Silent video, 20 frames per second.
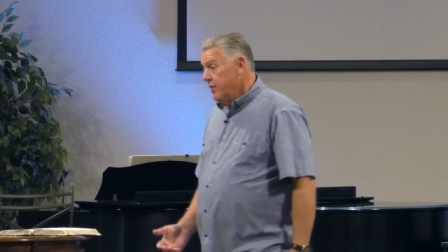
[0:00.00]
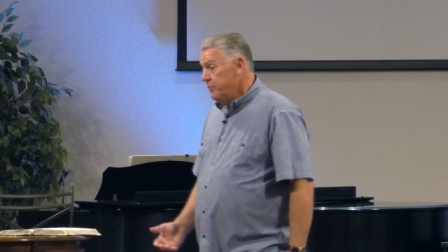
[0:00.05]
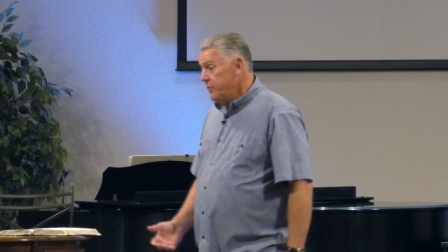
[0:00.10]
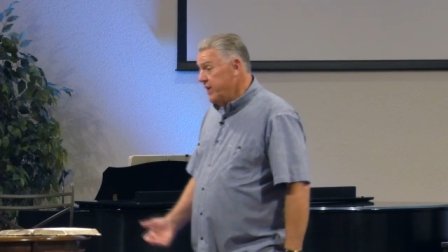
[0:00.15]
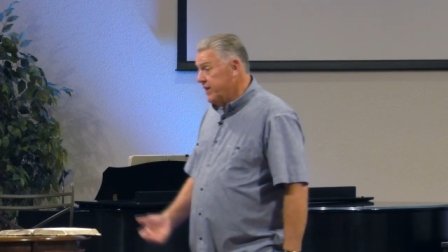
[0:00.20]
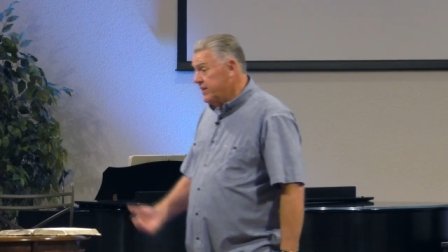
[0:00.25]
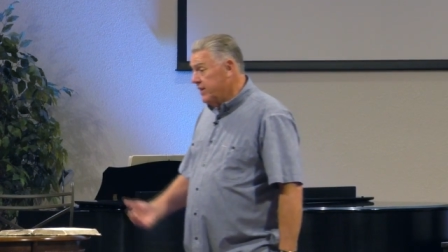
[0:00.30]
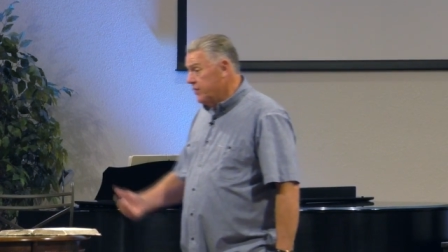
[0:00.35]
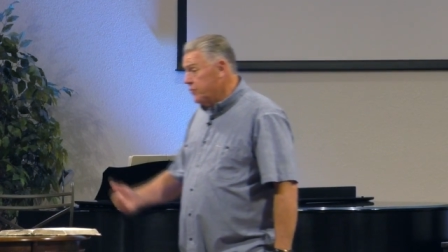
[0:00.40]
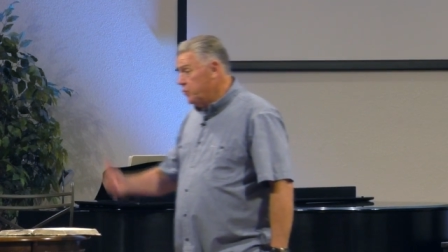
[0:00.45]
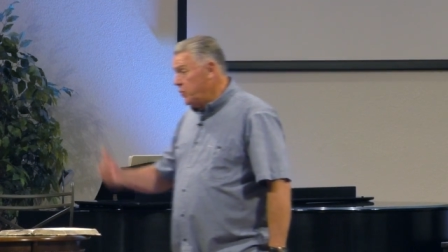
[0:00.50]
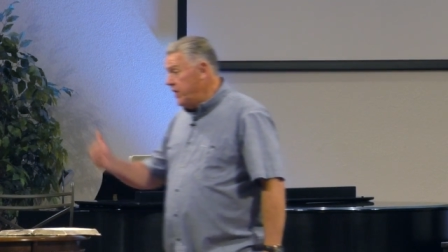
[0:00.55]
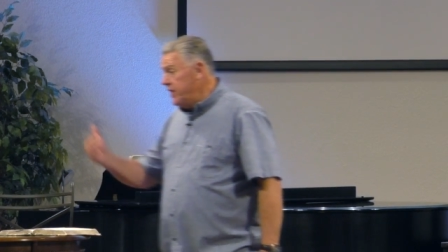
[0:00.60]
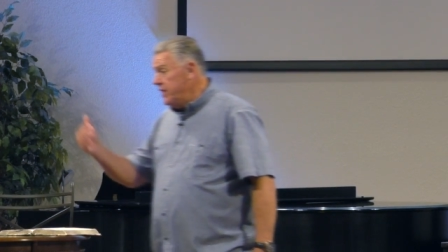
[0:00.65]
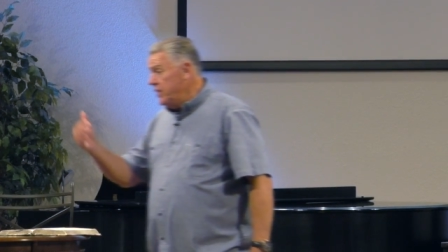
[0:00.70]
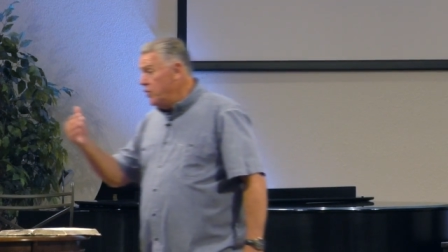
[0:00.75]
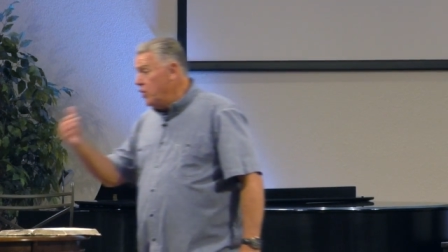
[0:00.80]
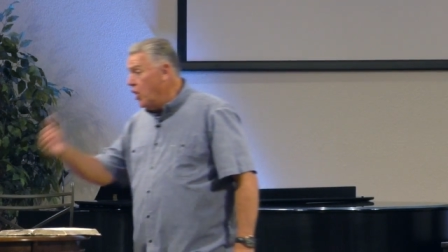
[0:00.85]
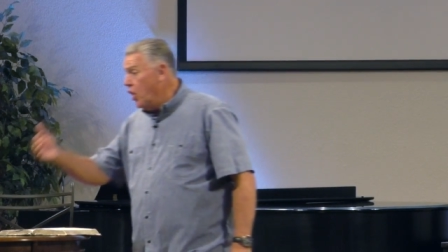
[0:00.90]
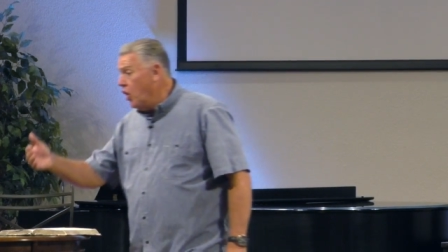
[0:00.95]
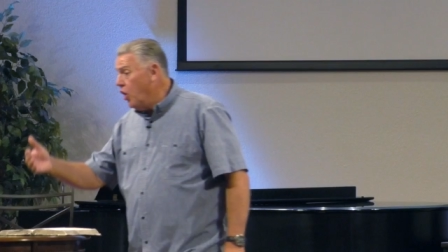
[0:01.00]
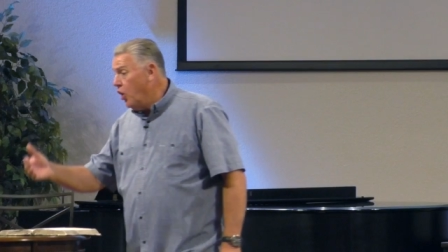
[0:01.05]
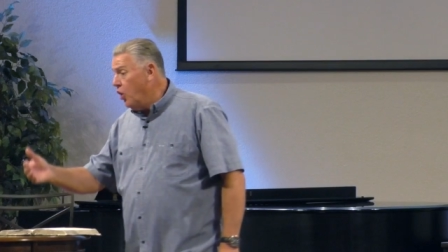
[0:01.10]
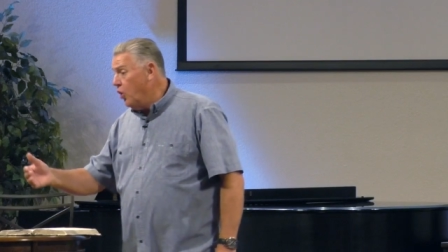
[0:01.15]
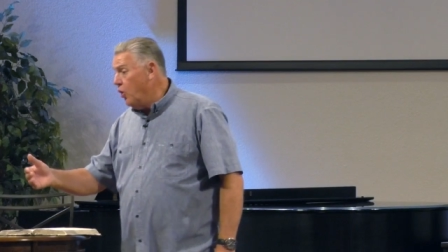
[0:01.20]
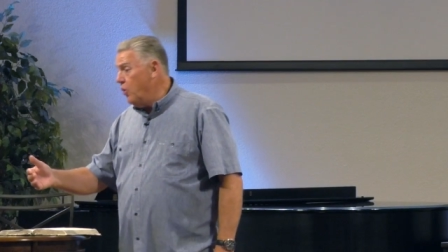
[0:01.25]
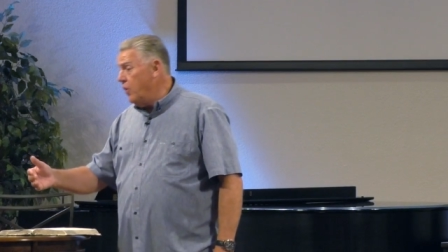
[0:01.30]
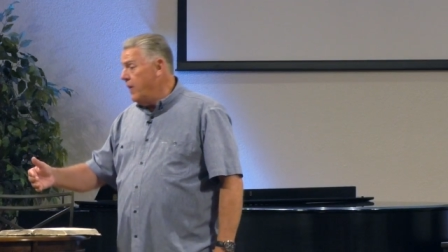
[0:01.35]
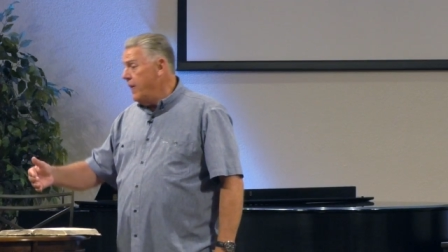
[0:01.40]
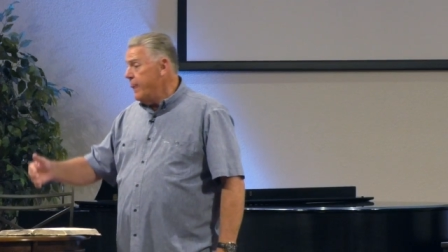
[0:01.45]
because we
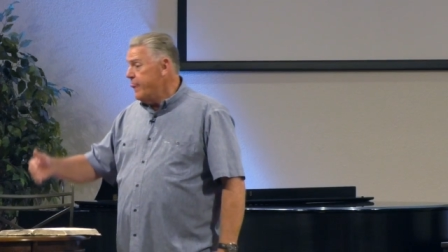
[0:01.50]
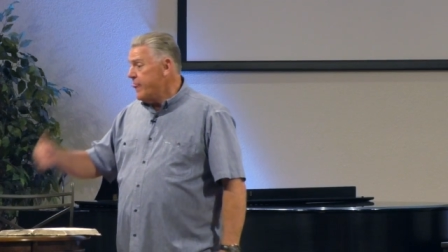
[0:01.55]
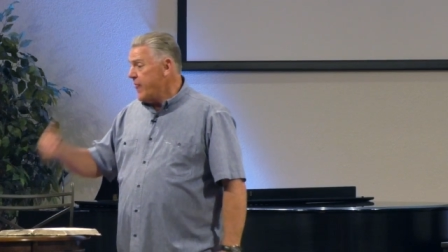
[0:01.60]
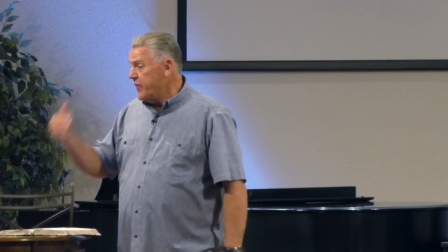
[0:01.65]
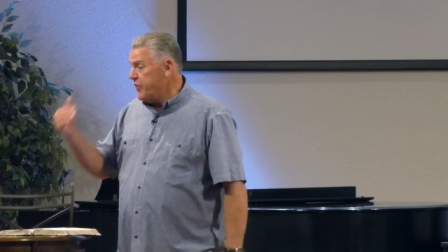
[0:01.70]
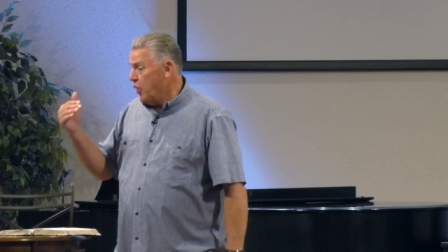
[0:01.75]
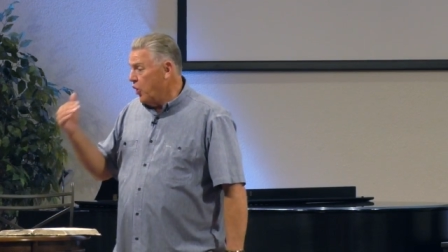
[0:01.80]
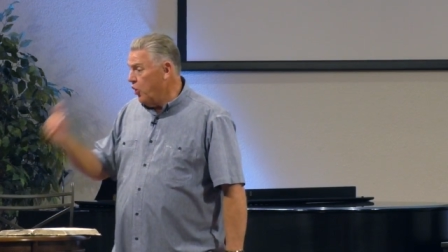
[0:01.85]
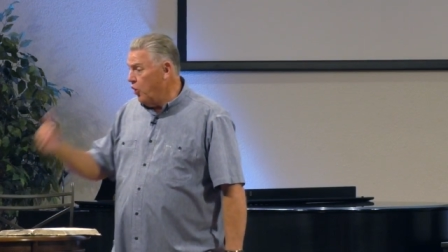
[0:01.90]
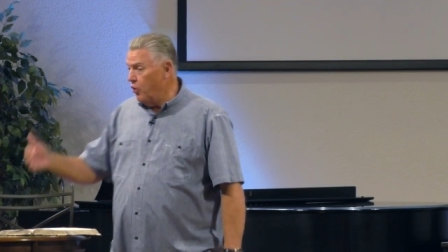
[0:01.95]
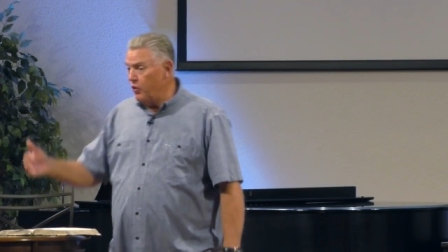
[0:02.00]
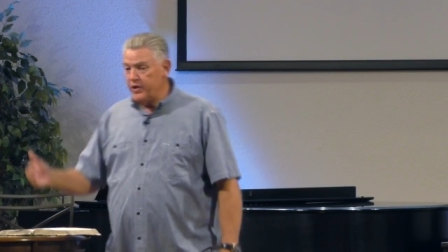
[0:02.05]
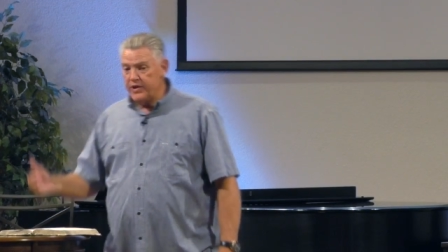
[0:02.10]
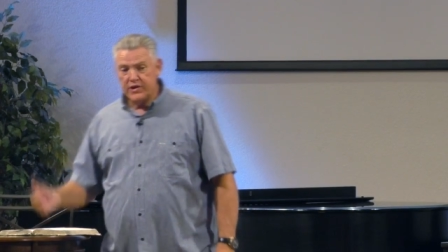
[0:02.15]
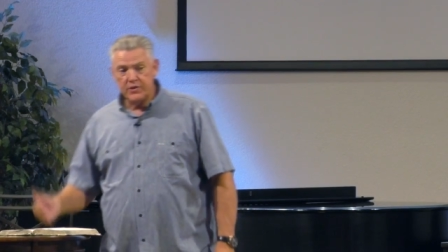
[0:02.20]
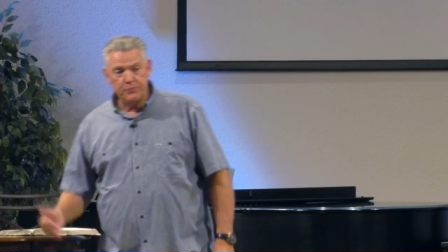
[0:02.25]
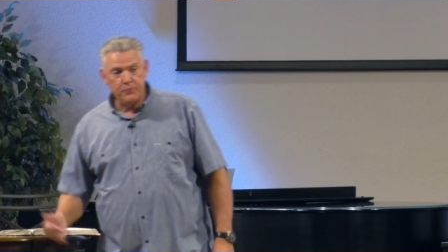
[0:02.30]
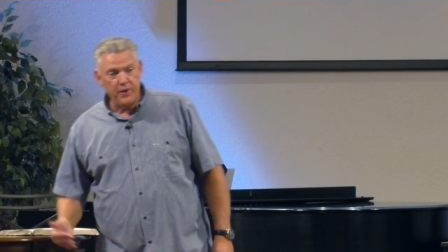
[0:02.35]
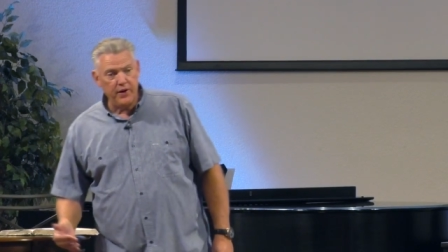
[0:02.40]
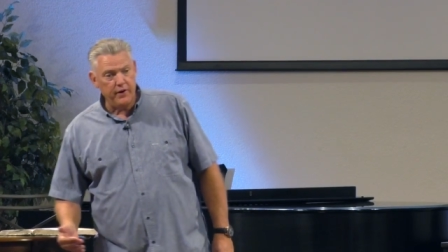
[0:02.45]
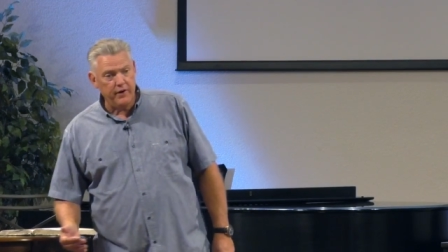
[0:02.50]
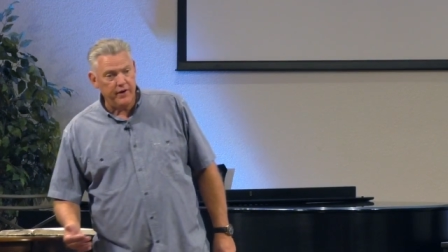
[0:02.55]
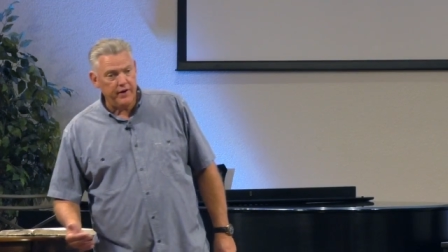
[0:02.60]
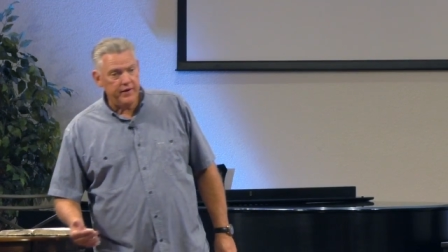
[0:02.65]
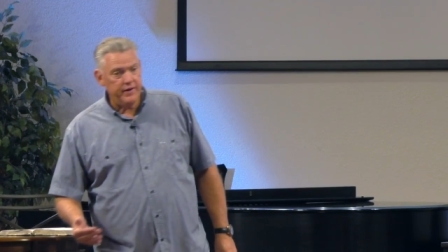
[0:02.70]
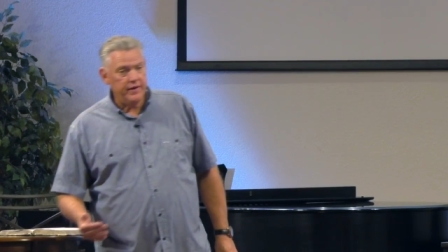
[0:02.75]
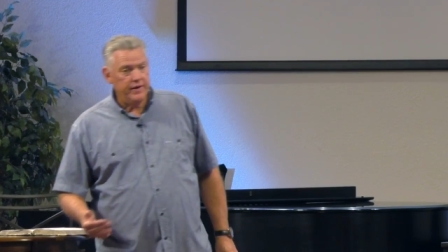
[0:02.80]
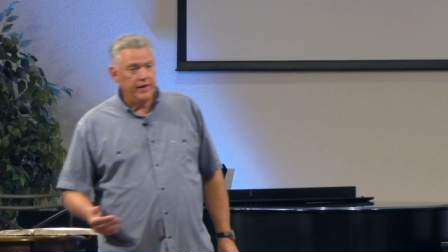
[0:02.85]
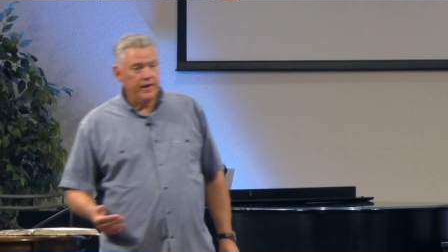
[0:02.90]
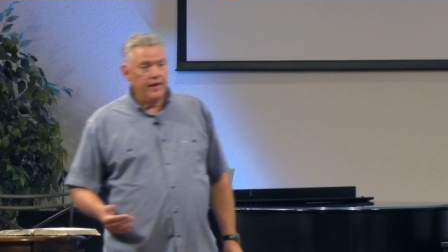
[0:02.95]
know that the Holy
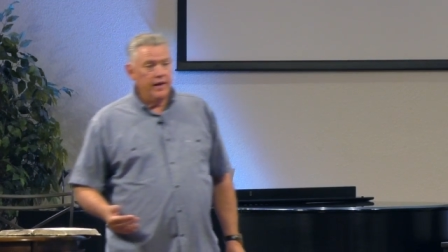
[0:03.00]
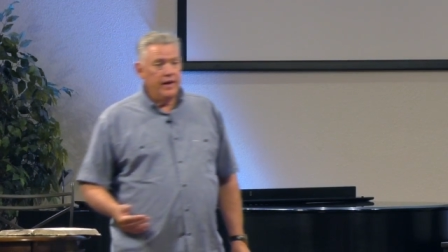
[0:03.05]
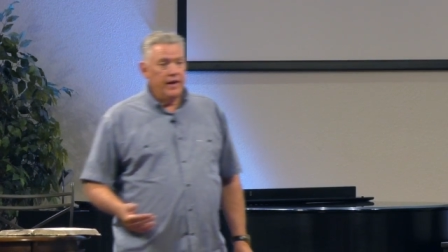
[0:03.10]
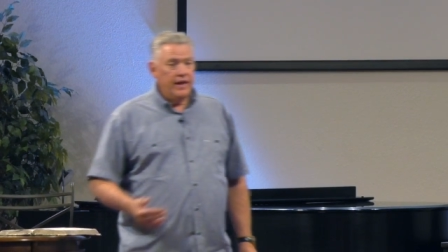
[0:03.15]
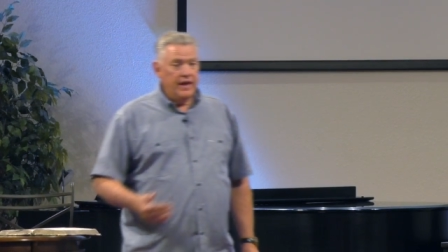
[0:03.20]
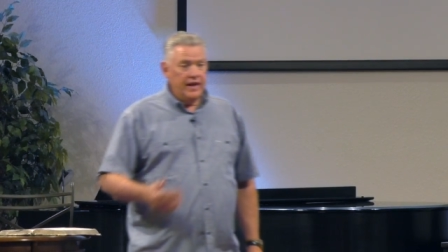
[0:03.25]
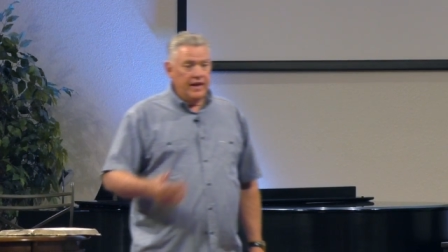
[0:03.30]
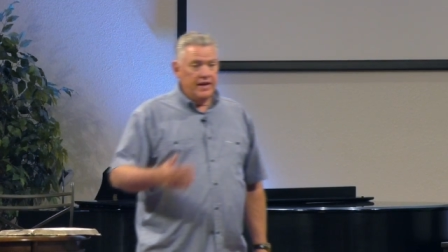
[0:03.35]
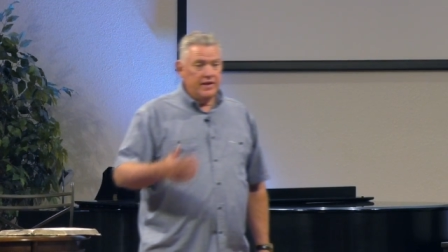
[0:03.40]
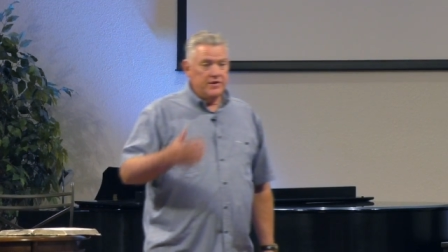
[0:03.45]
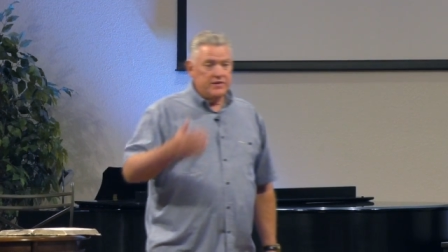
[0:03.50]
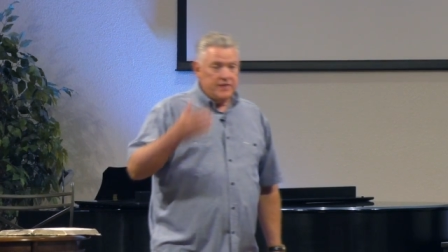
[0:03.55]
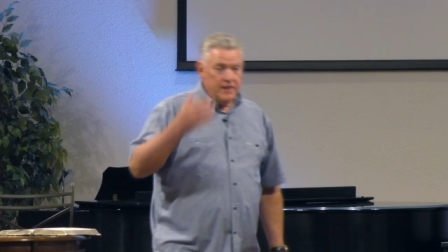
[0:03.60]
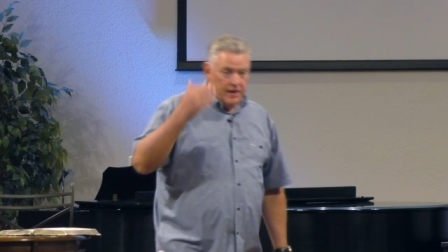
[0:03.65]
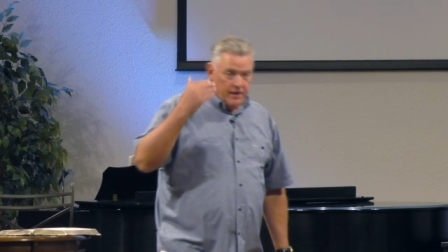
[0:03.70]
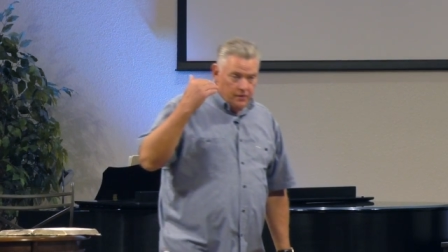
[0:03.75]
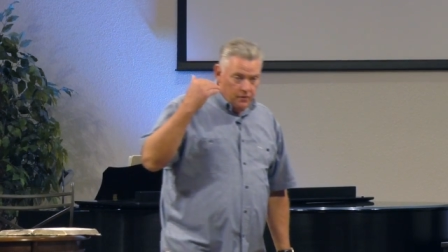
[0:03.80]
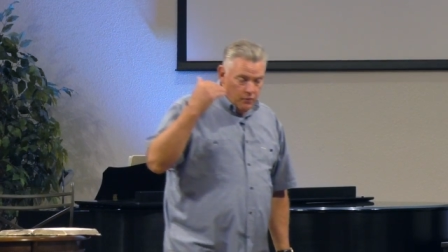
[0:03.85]
Spirit is